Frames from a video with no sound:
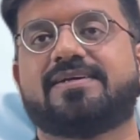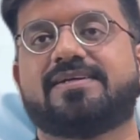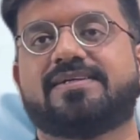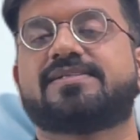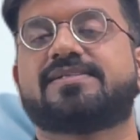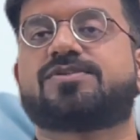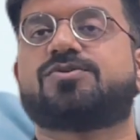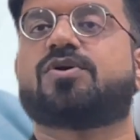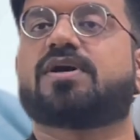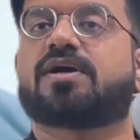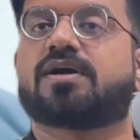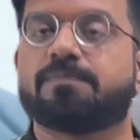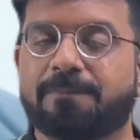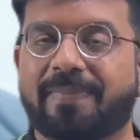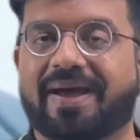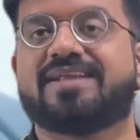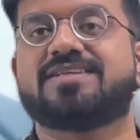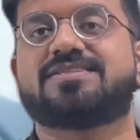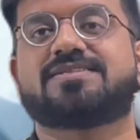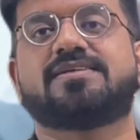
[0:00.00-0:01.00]
so
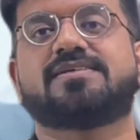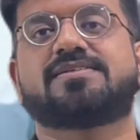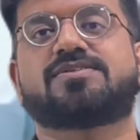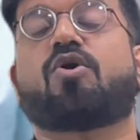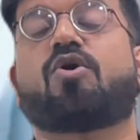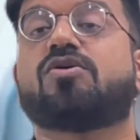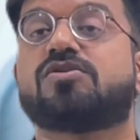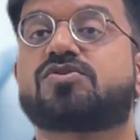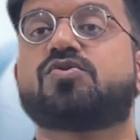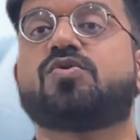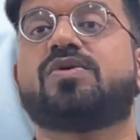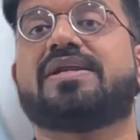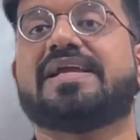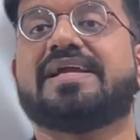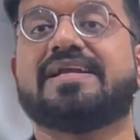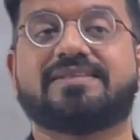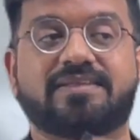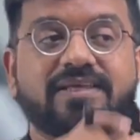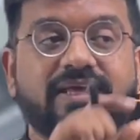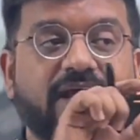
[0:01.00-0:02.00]
managers also
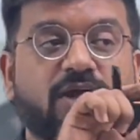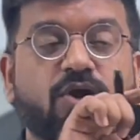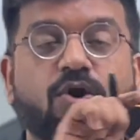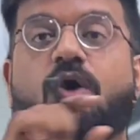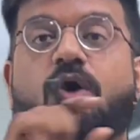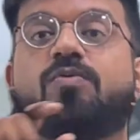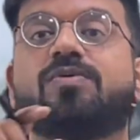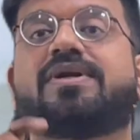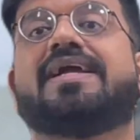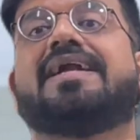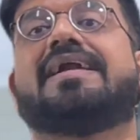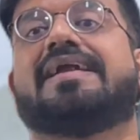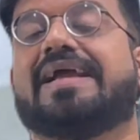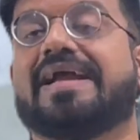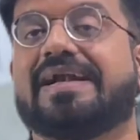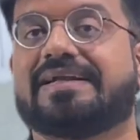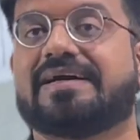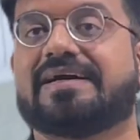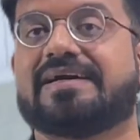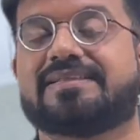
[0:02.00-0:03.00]
need the accounting
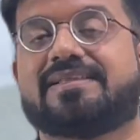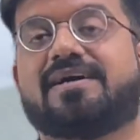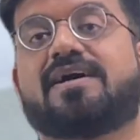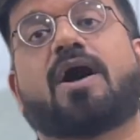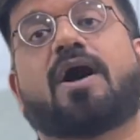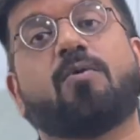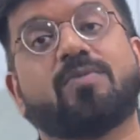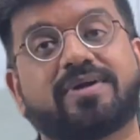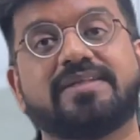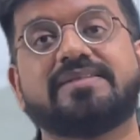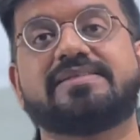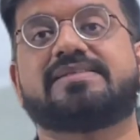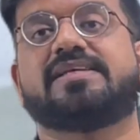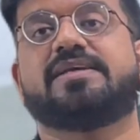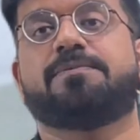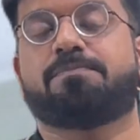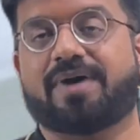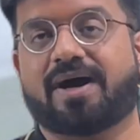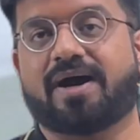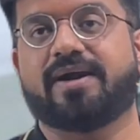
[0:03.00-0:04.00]
data, the accountancy
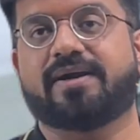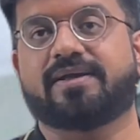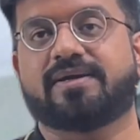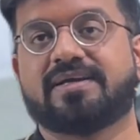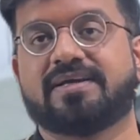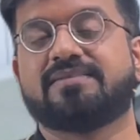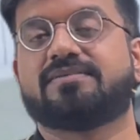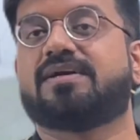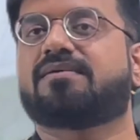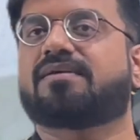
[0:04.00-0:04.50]
part, the